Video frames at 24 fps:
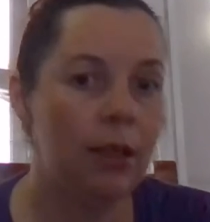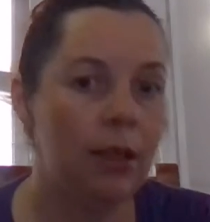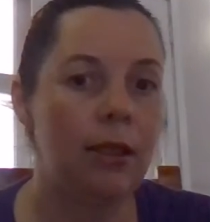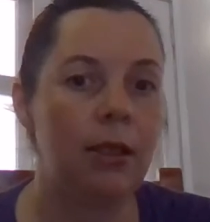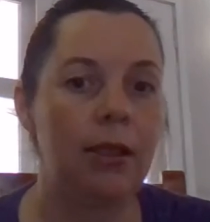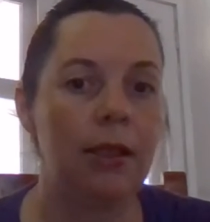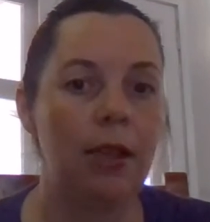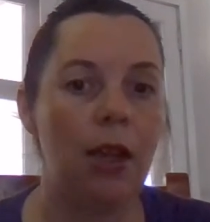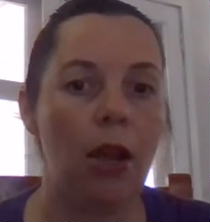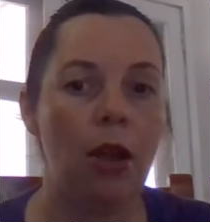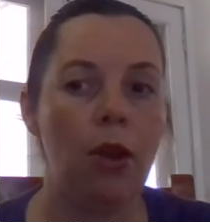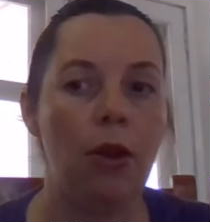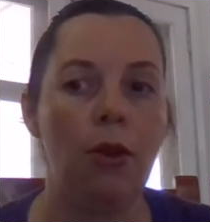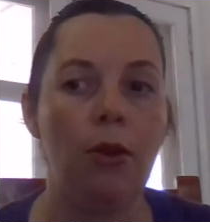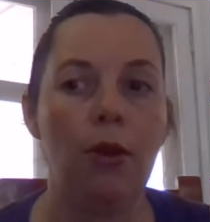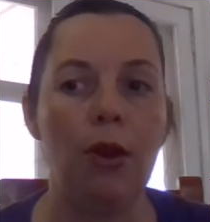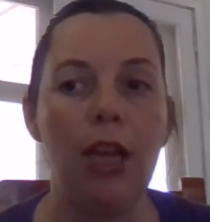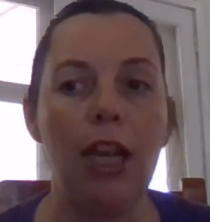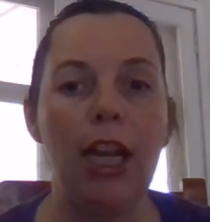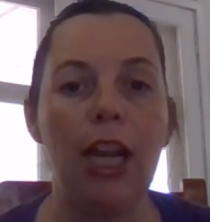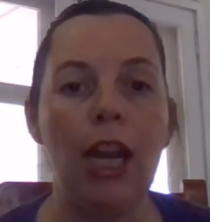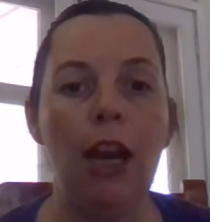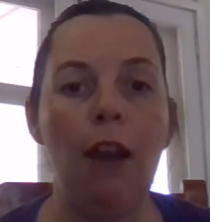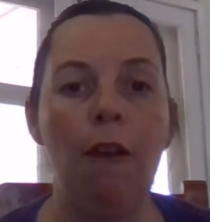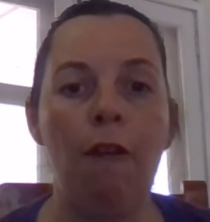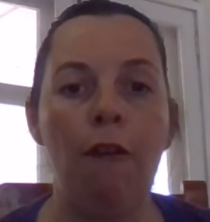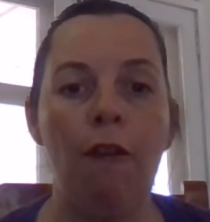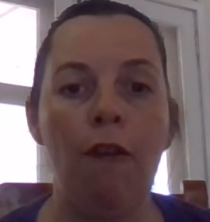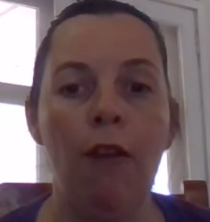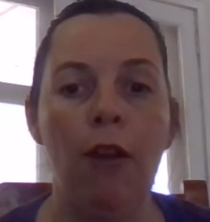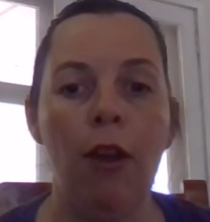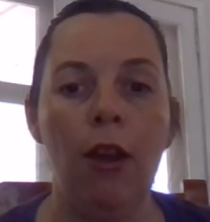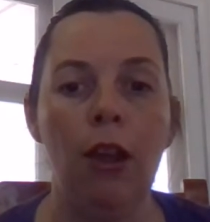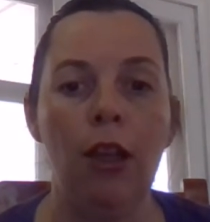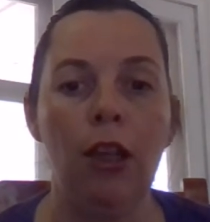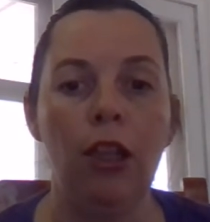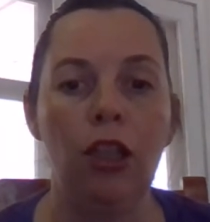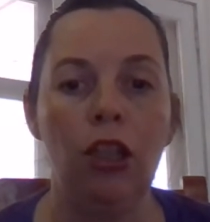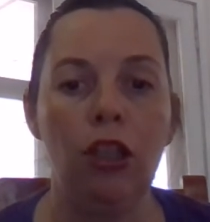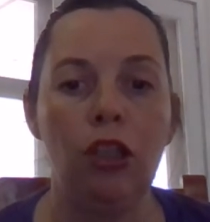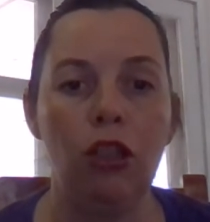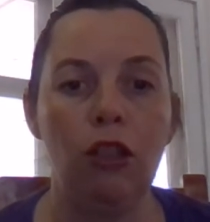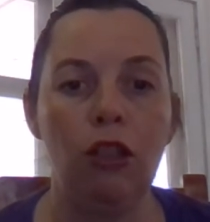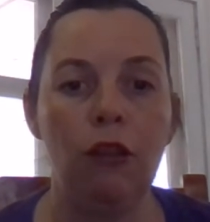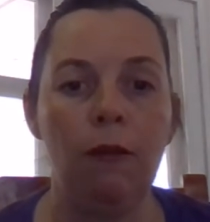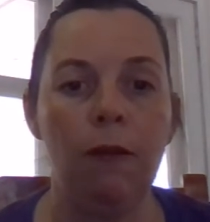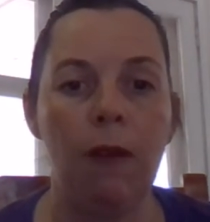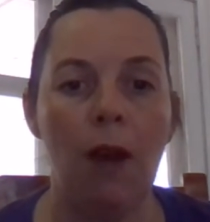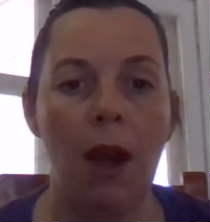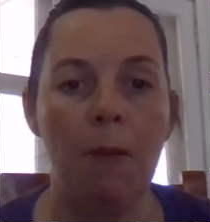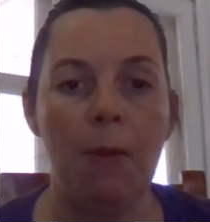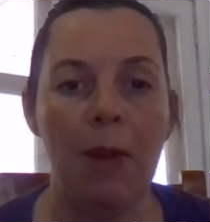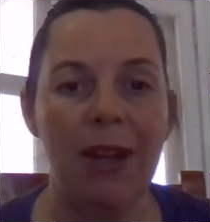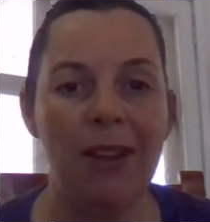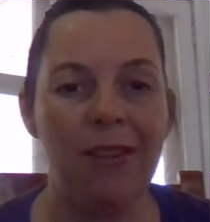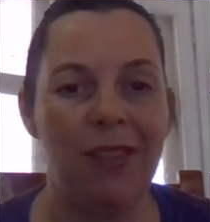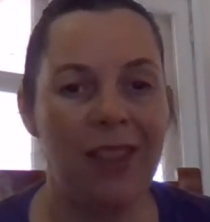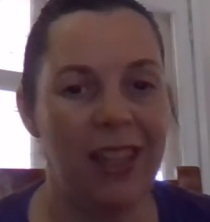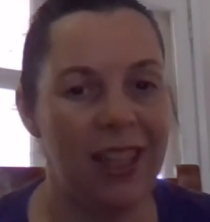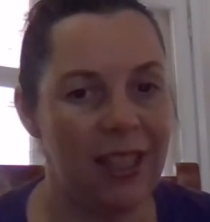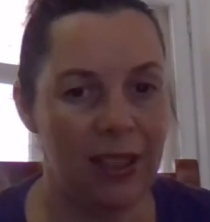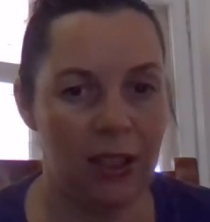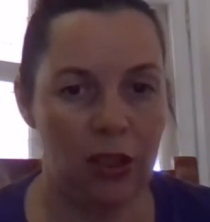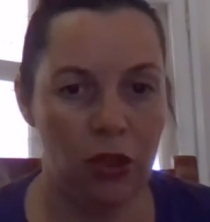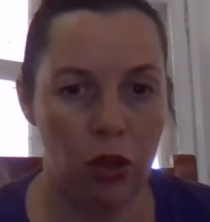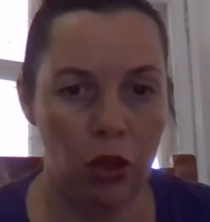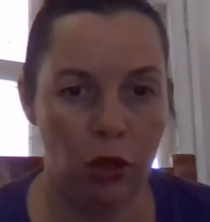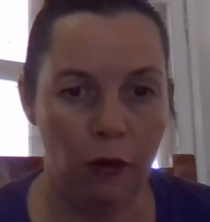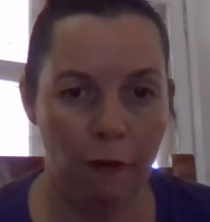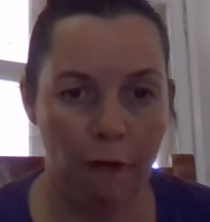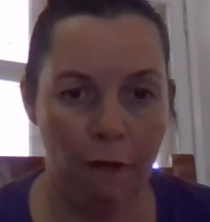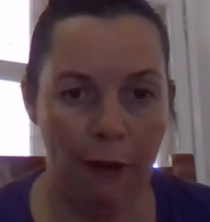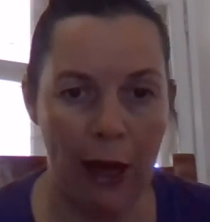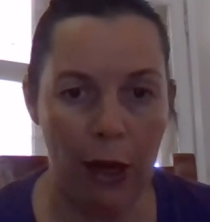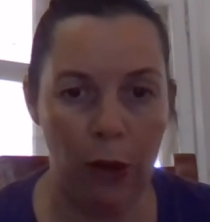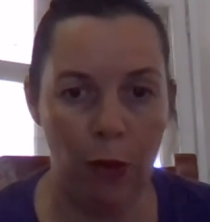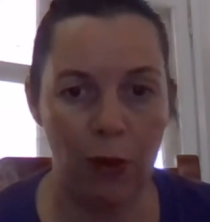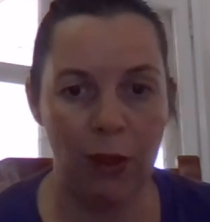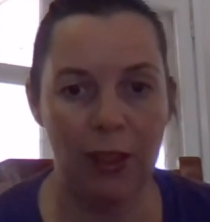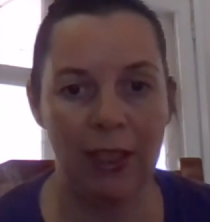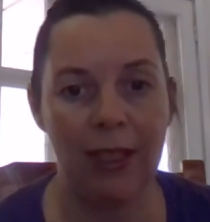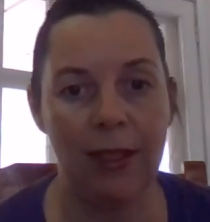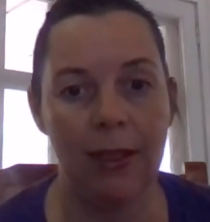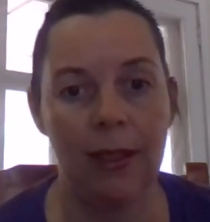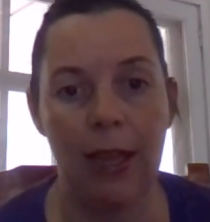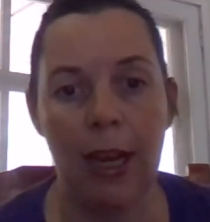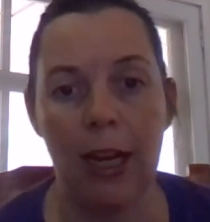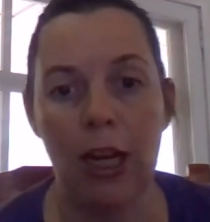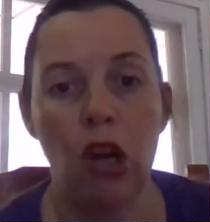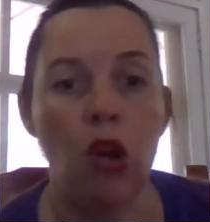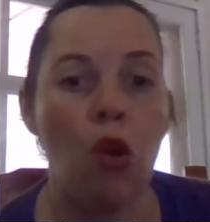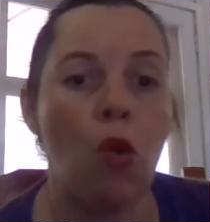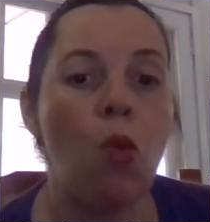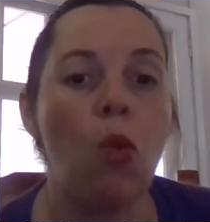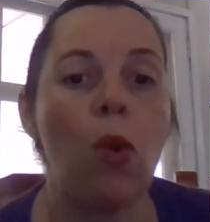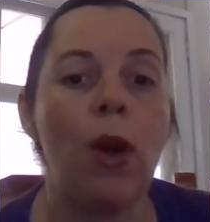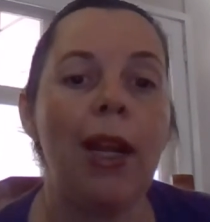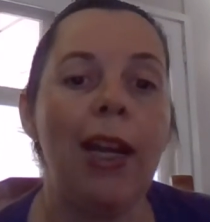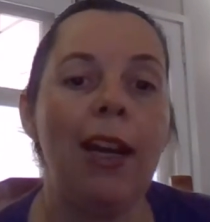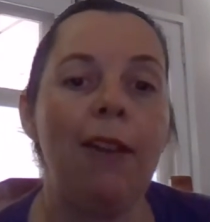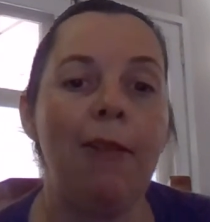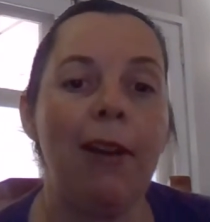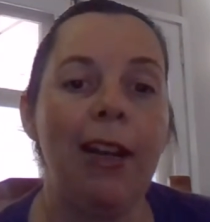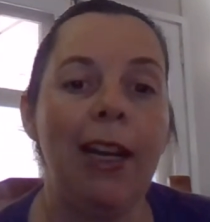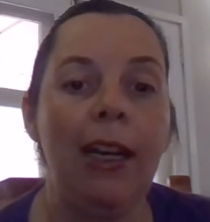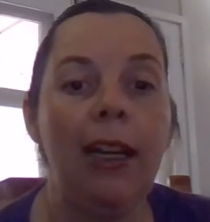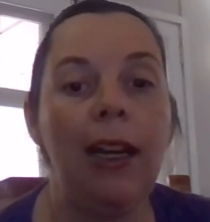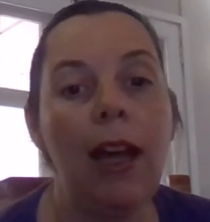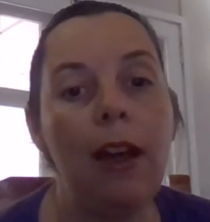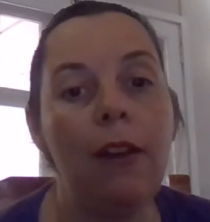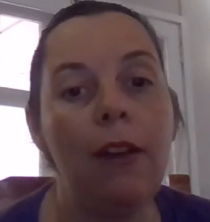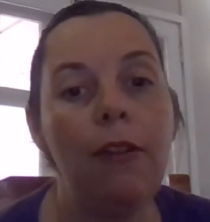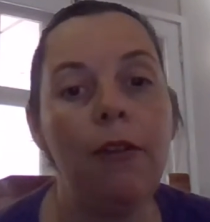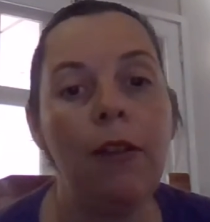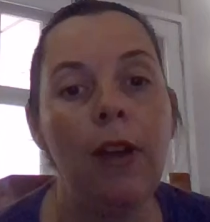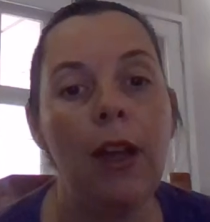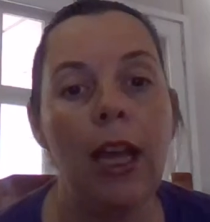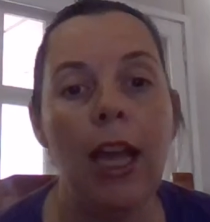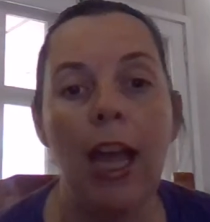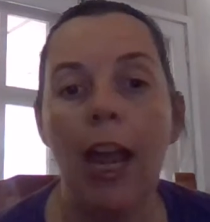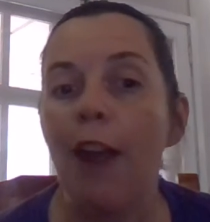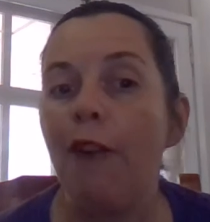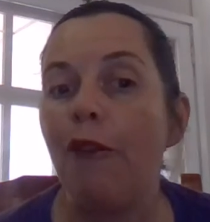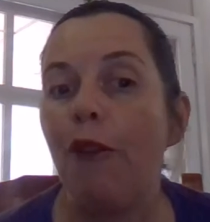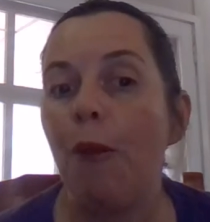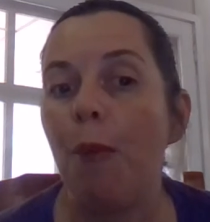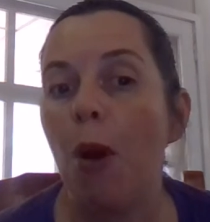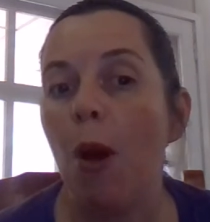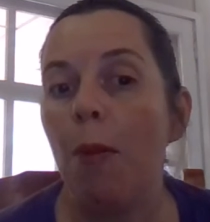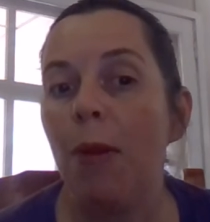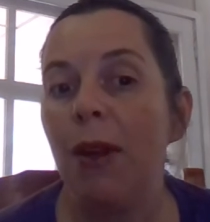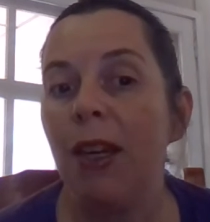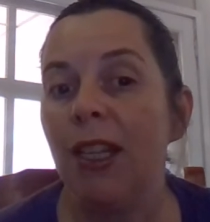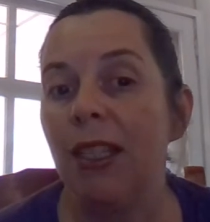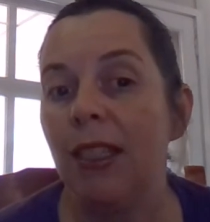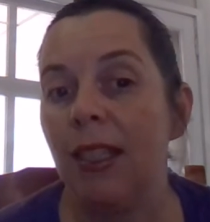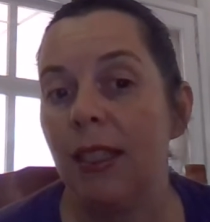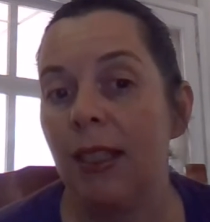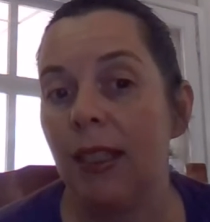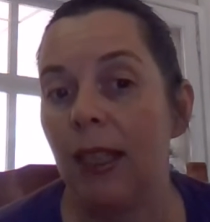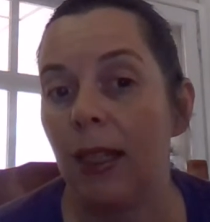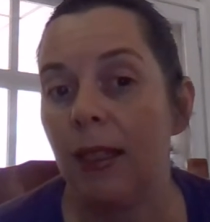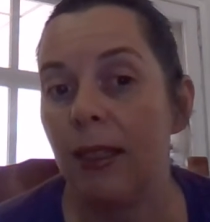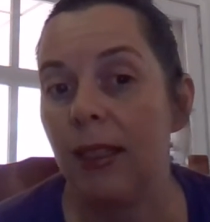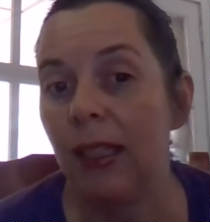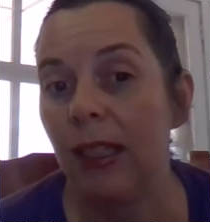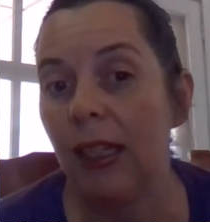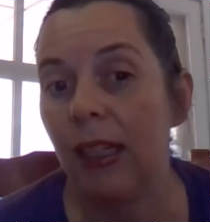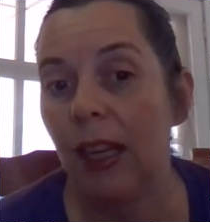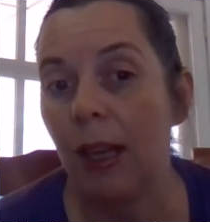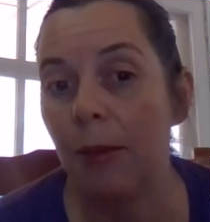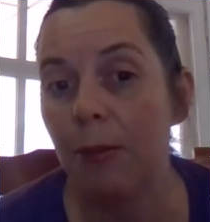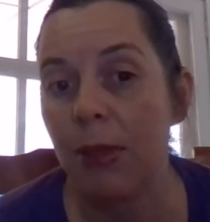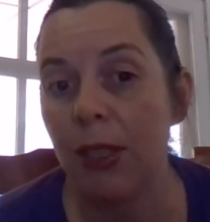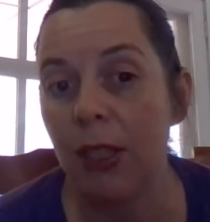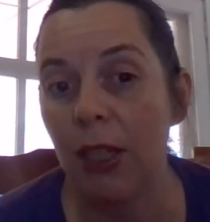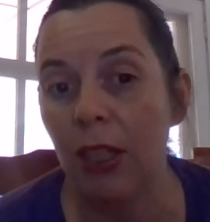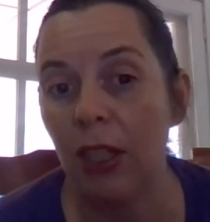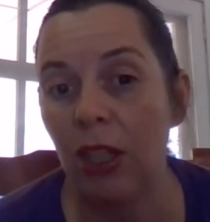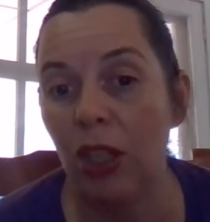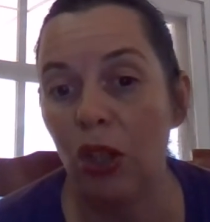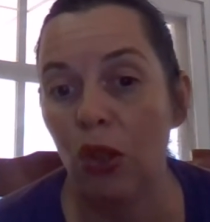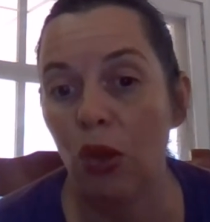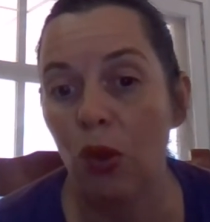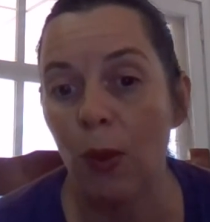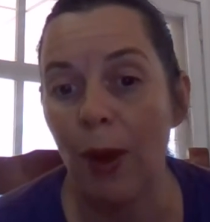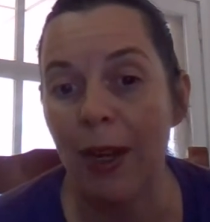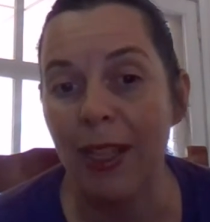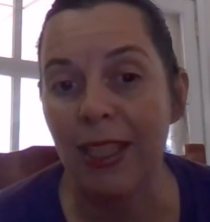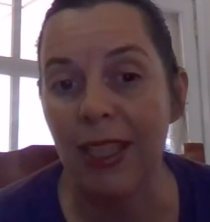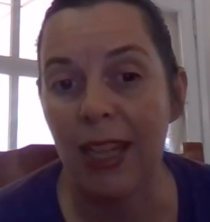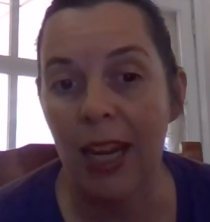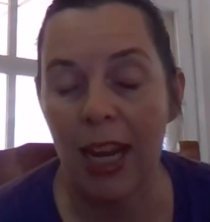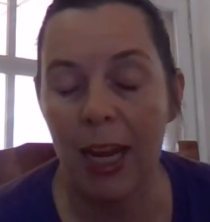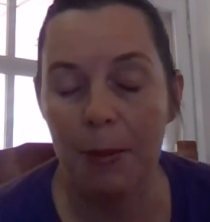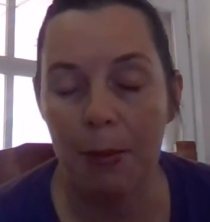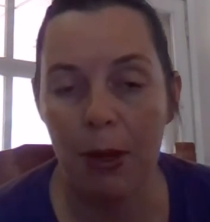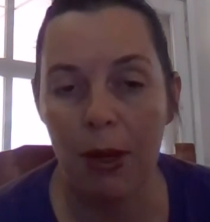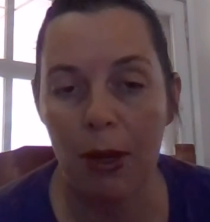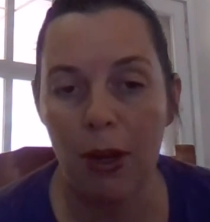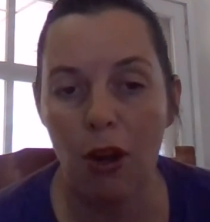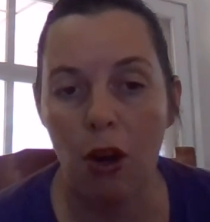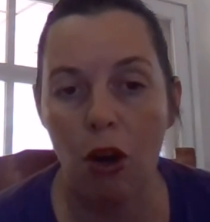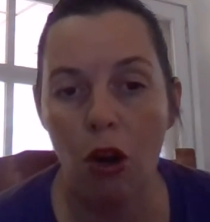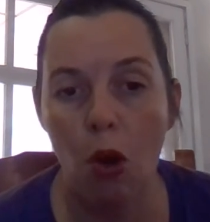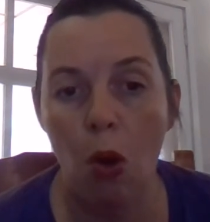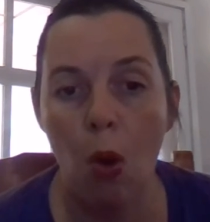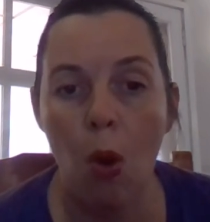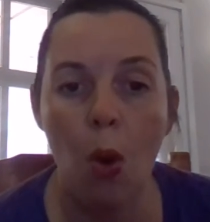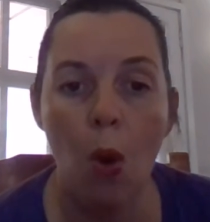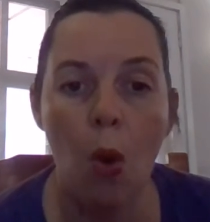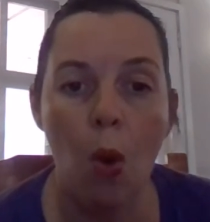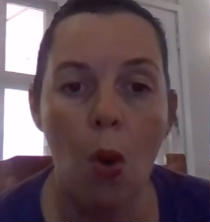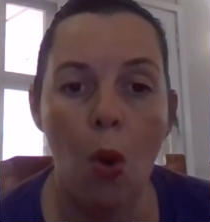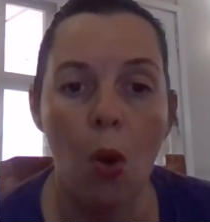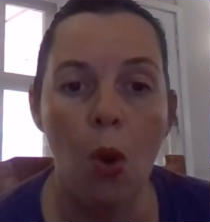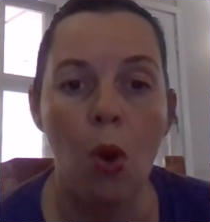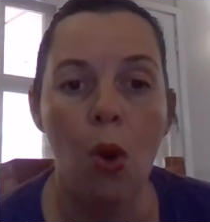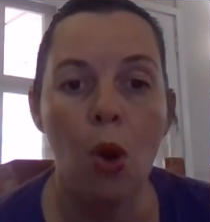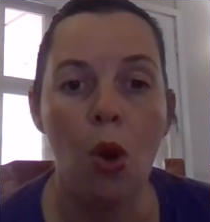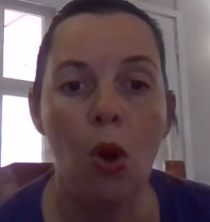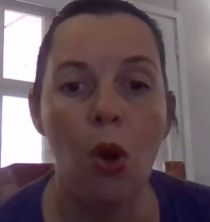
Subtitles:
so if you do find one of these 2 fragrances that you really, really love, either pop it into Scentsy Club so you can always keep it, or